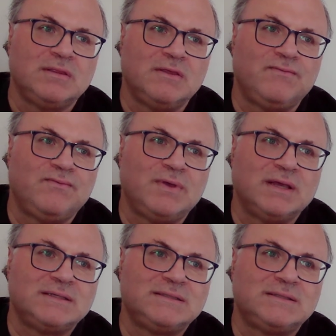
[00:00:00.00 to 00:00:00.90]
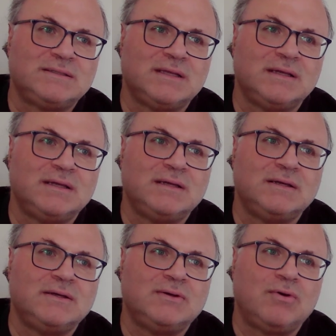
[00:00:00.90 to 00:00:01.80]
The first
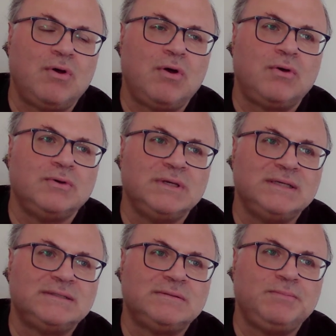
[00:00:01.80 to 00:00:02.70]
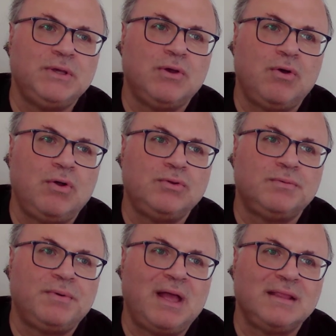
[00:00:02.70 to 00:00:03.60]
row is,
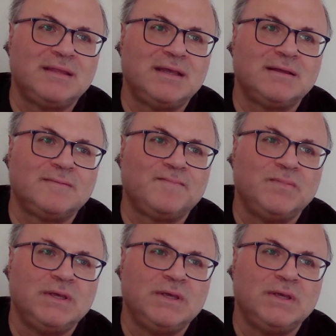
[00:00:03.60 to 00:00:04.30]
behold, brother,